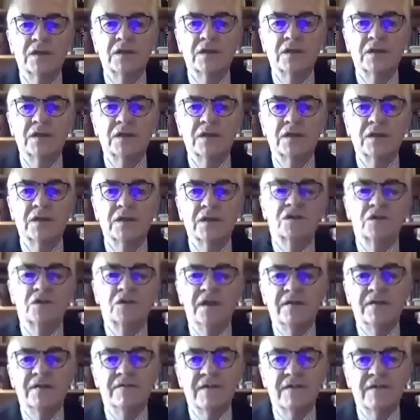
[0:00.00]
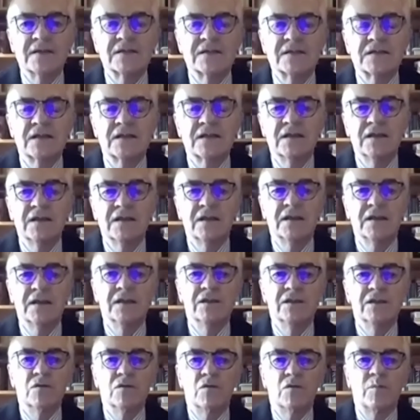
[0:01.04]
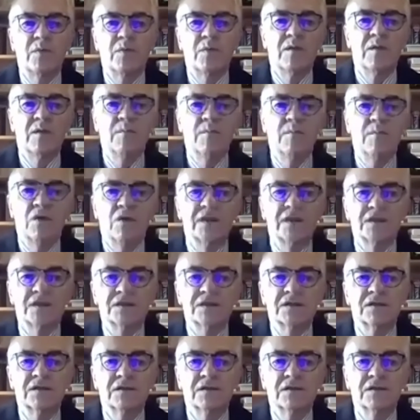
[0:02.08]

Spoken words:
who wish to invest in European markets.